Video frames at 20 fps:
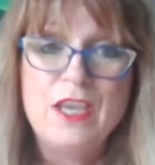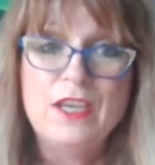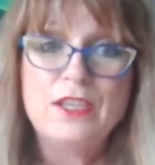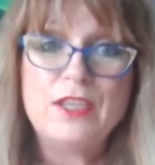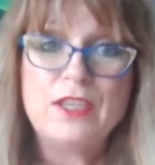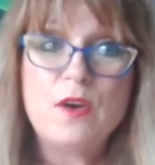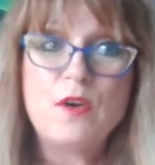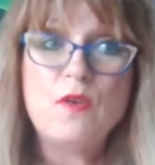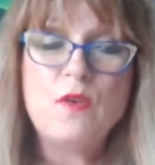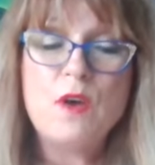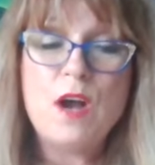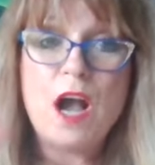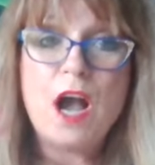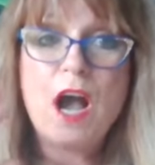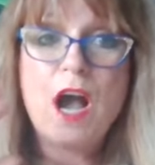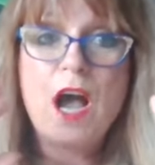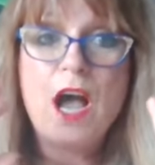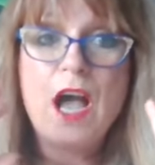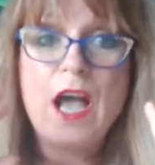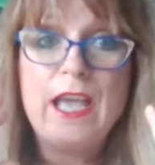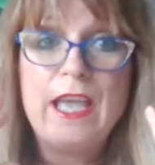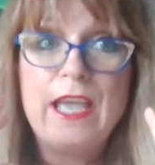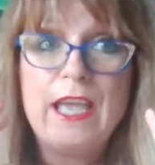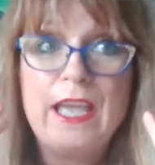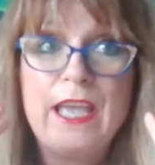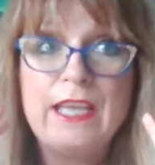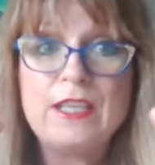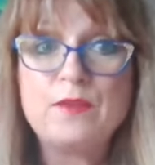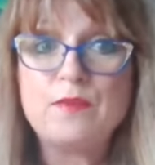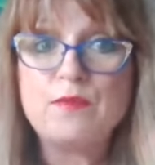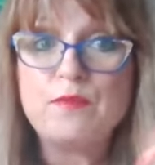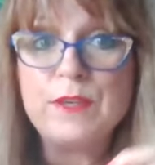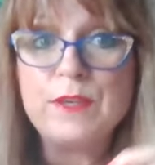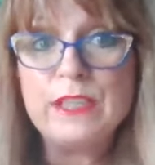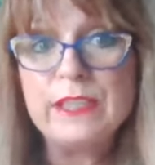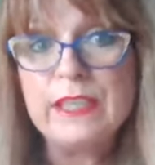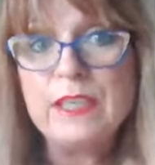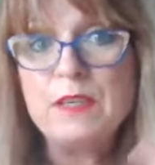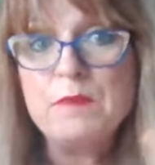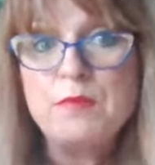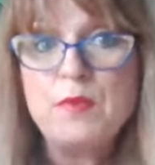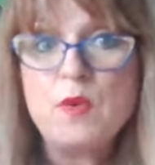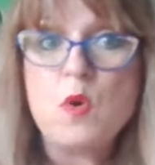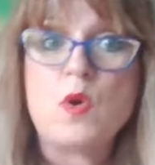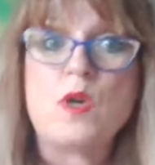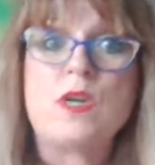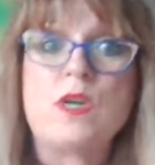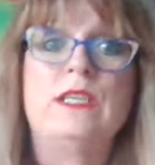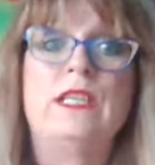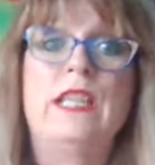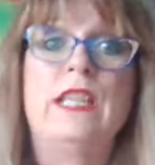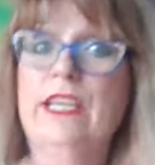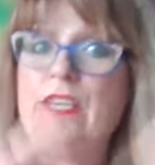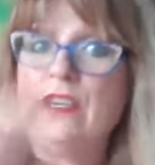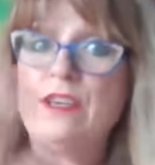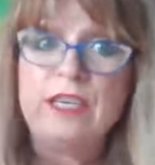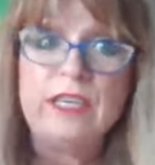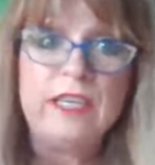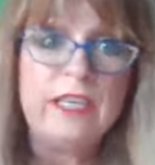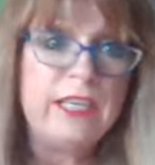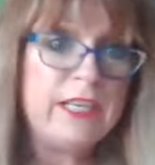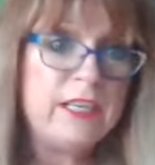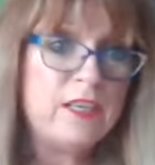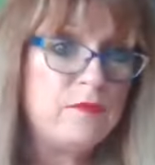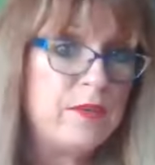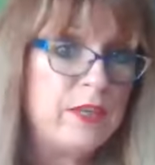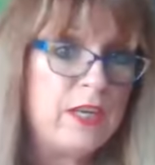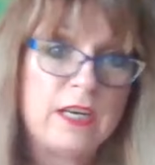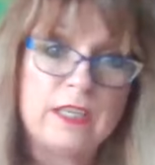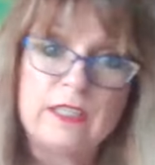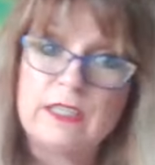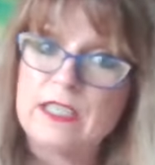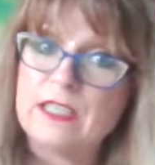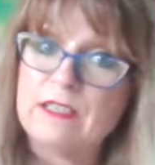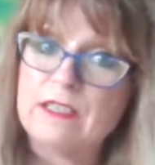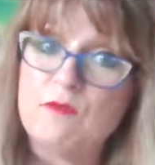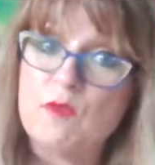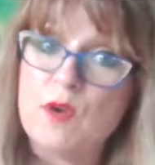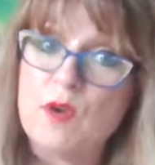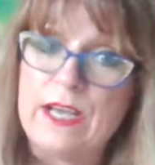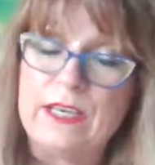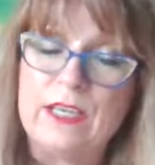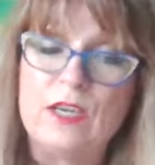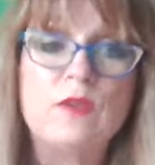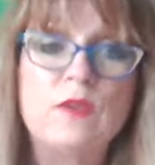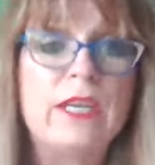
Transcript: So it's really important. Like you're going to hear it regardless of what.